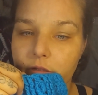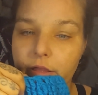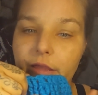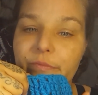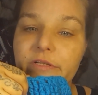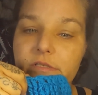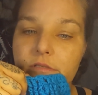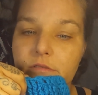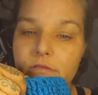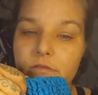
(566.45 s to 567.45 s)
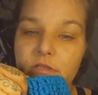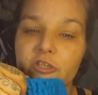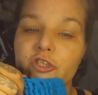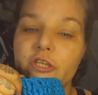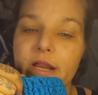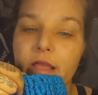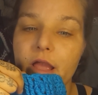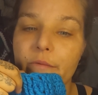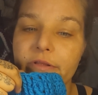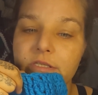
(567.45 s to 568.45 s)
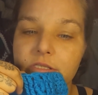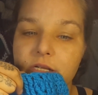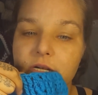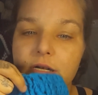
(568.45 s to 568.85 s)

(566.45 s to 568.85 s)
cables, the straight cables,